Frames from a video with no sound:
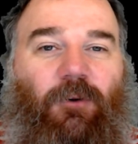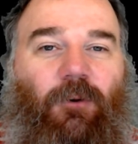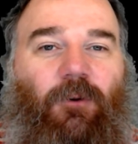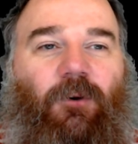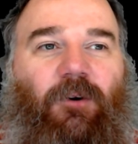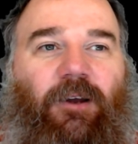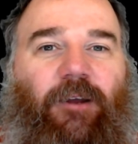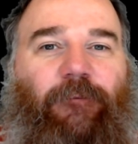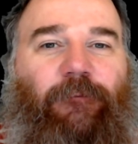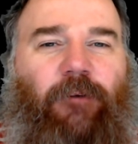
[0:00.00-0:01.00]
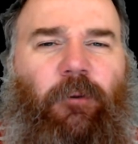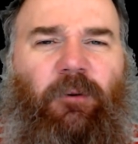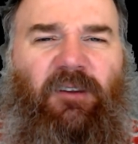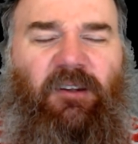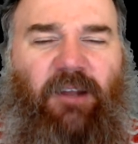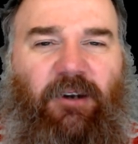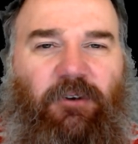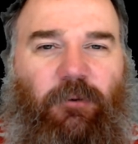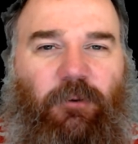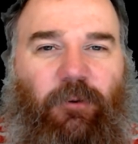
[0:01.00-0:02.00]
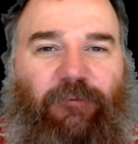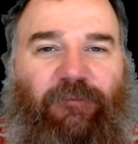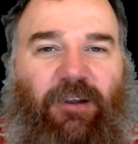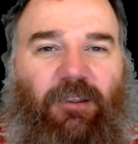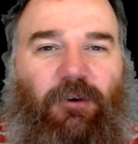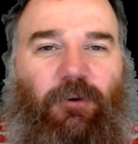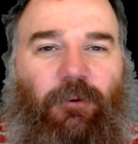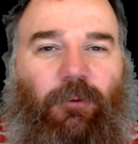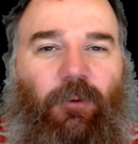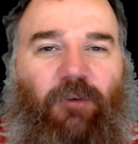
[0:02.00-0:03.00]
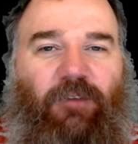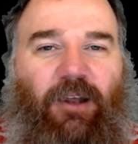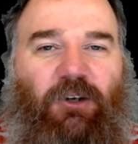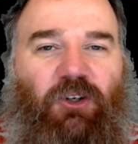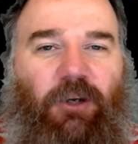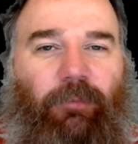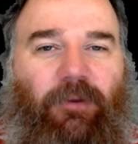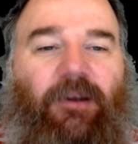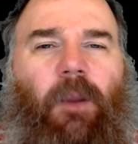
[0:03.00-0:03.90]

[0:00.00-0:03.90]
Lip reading: or if it was intentional to infect the crew of that ship.